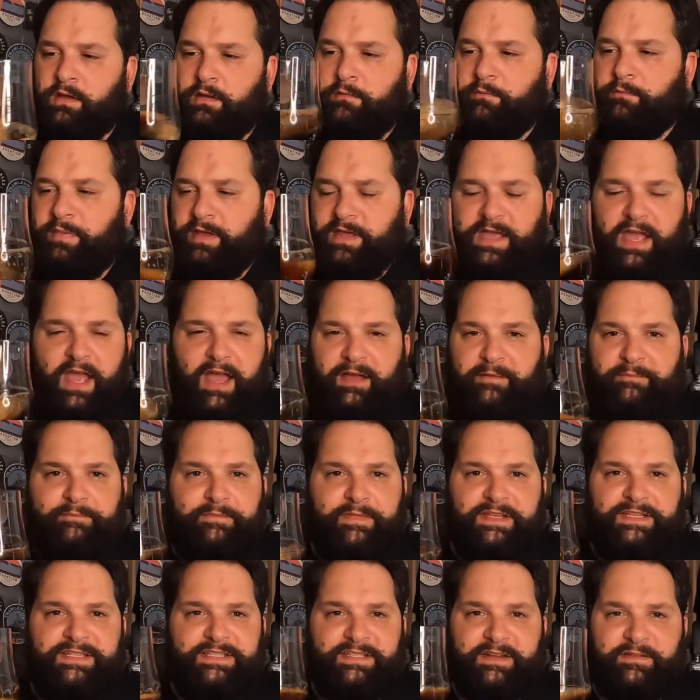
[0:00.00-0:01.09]
But yeah,
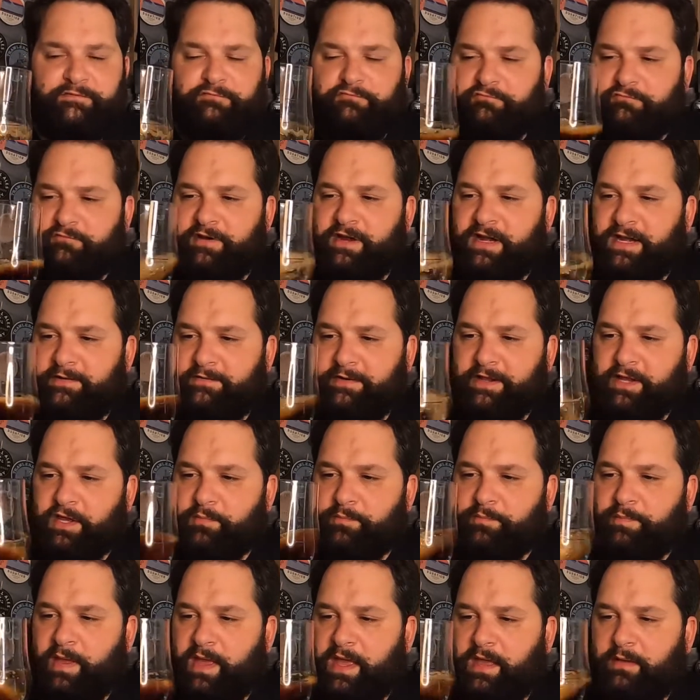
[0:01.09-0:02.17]
this is a really, really
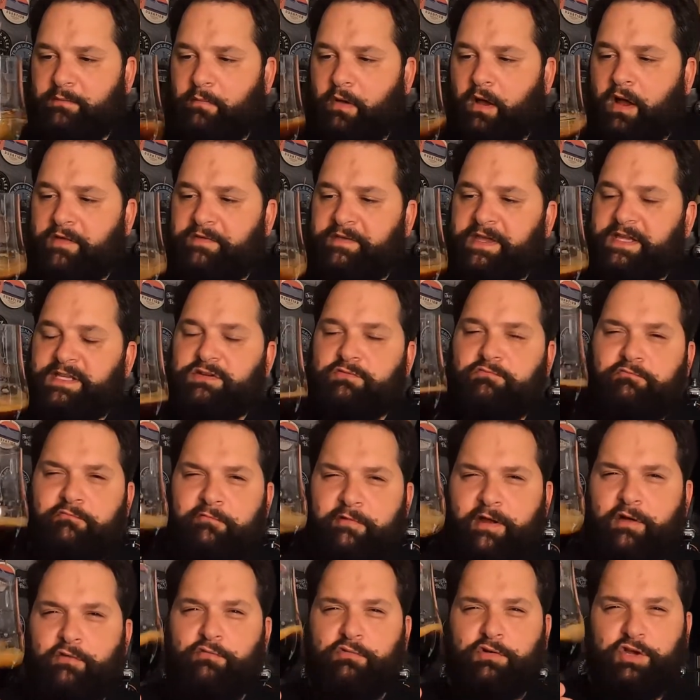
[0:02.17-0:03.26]
good beer. I think it's a
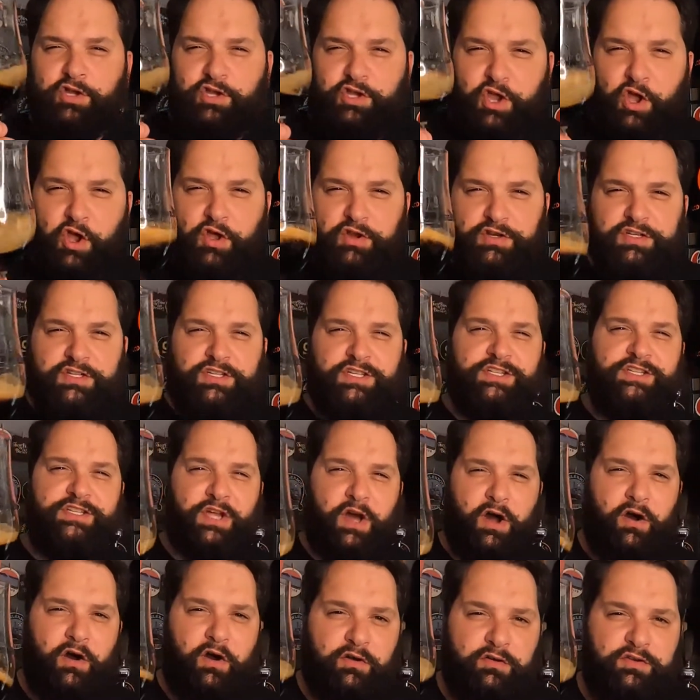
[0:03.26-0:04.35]
real good,
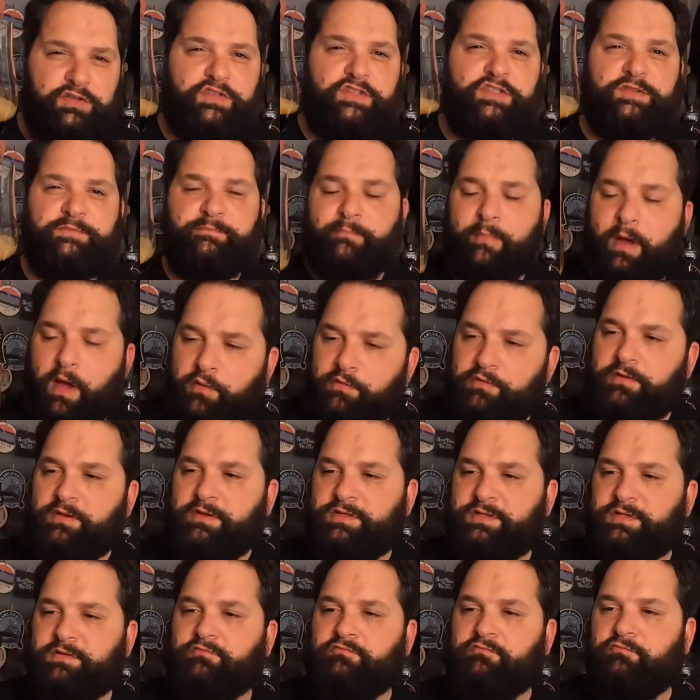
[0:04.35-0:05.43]
dark,
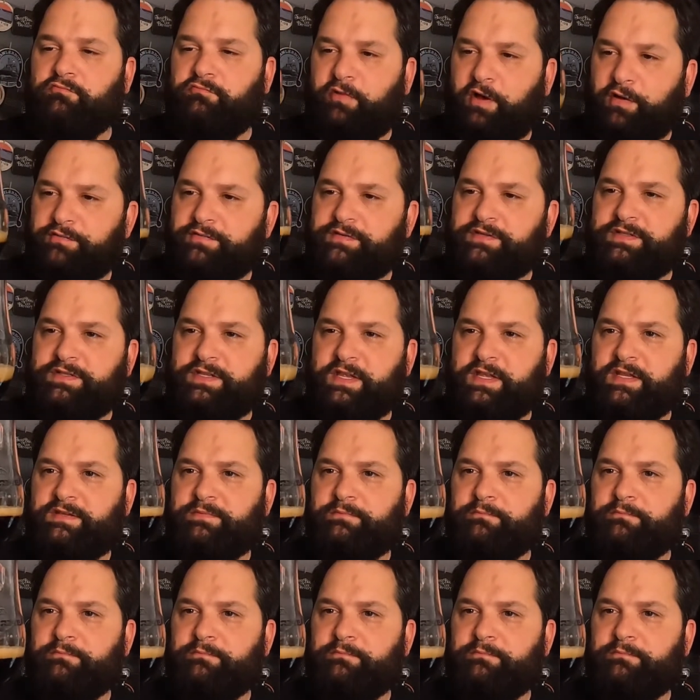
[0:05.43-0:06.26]
smoked, roasted